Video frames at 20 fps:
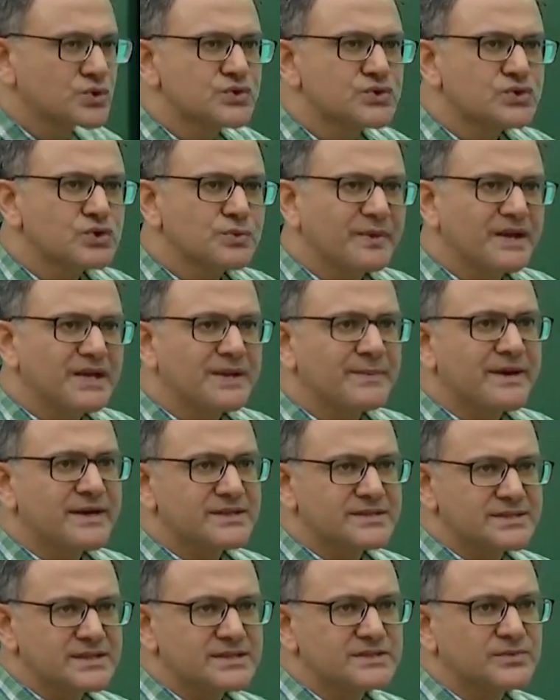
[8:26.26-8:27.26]
to minimize
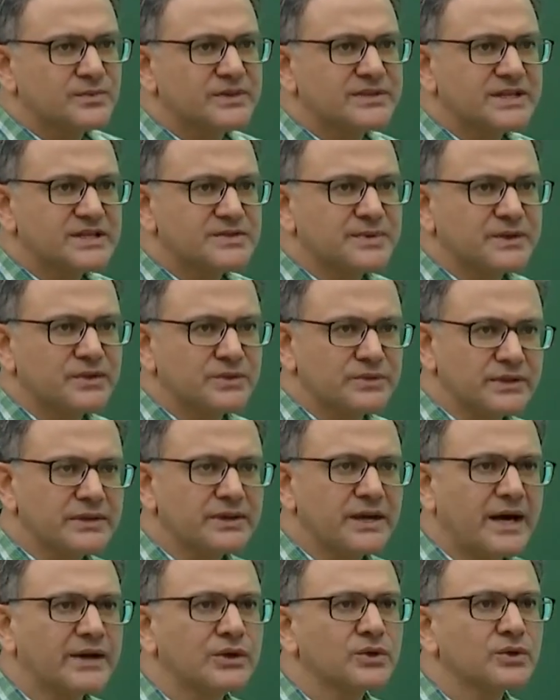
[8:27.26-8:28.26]
this with respect to the
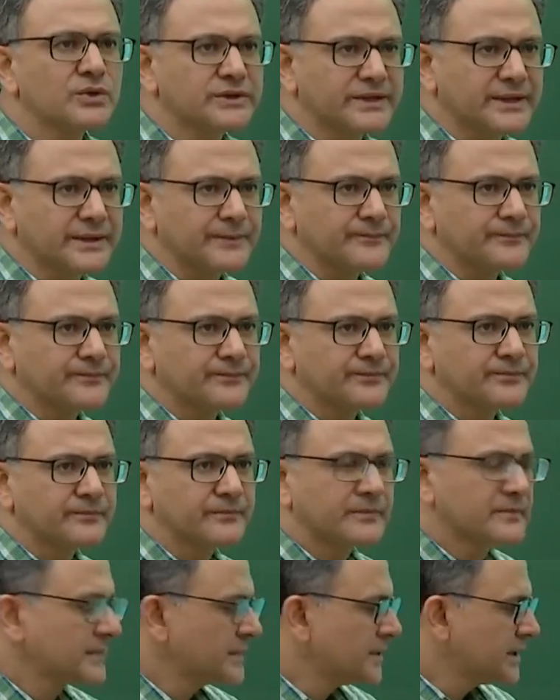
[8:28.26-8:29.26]
unknown thing.
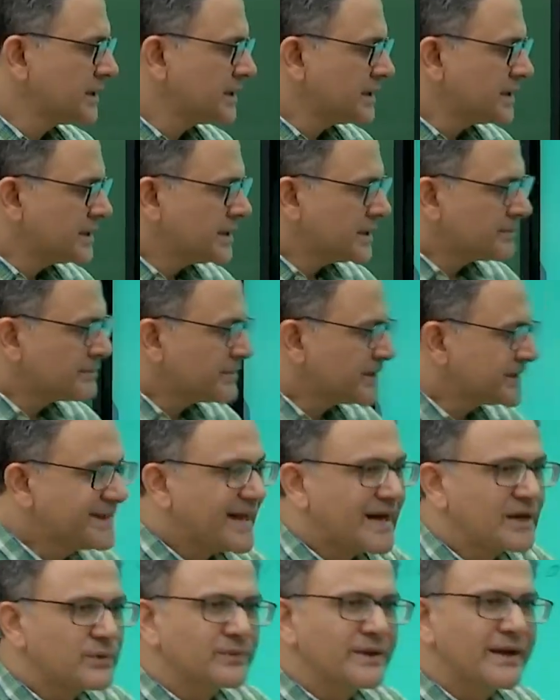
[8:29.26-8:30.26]
But
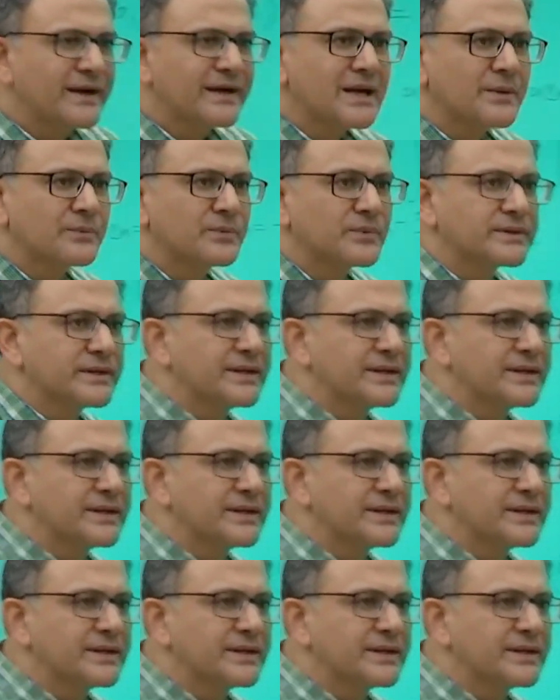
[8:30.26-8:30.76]
that will end up with an